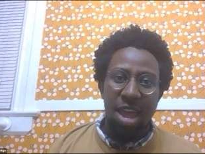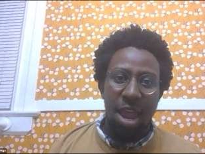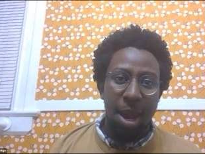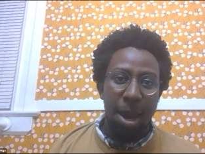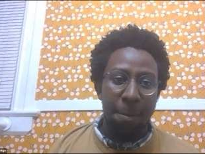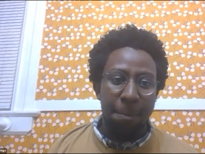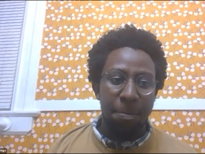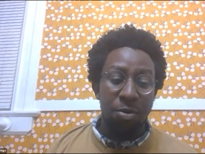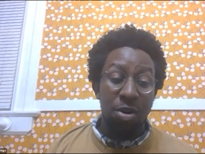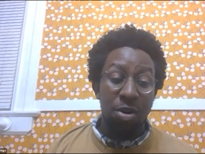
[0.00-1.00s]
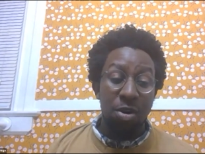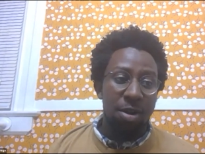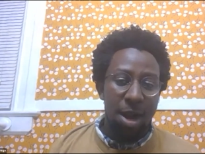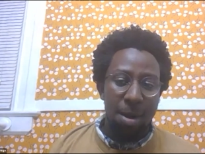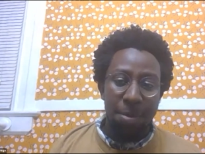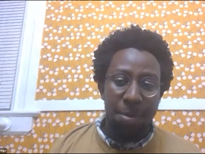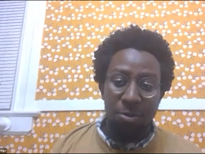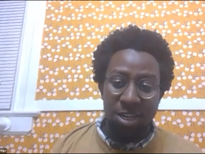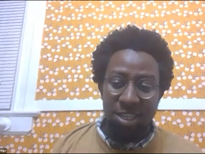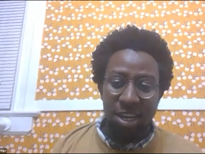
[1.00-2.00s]
a
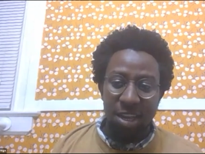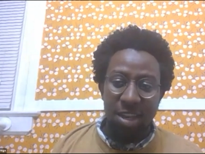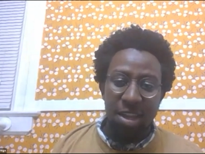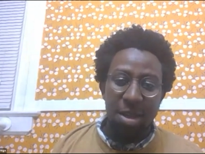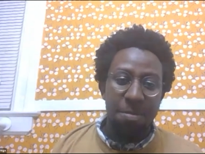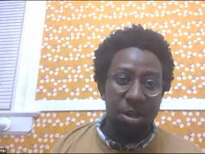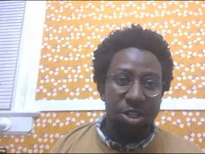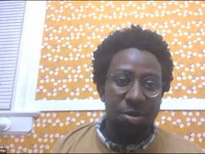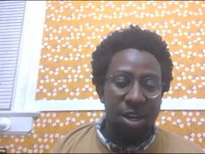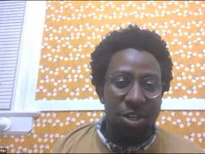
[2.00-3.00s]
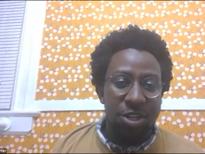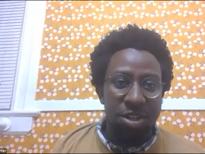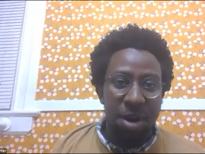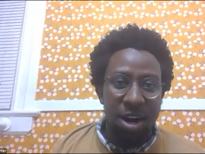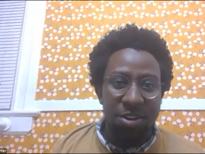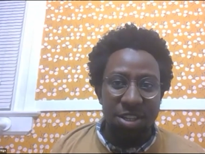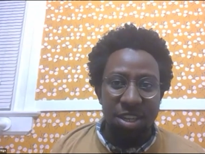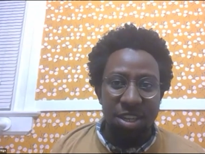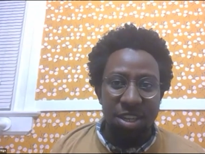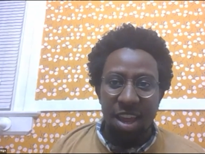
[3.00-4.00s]
pluralistic multiracial
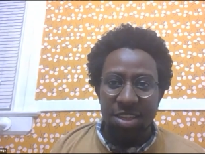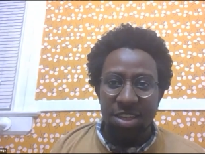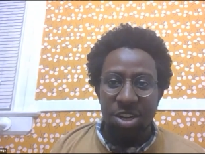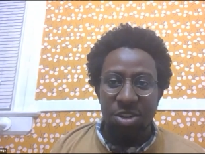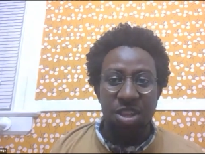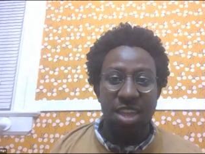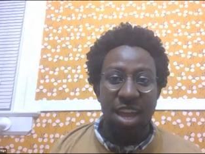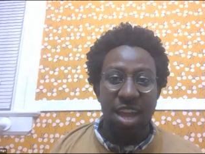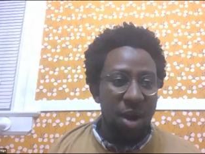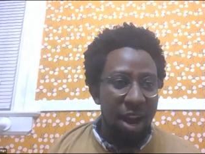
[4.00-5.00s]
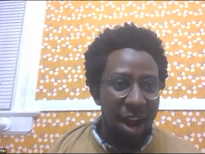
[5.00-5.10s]
democracy in this country. That's why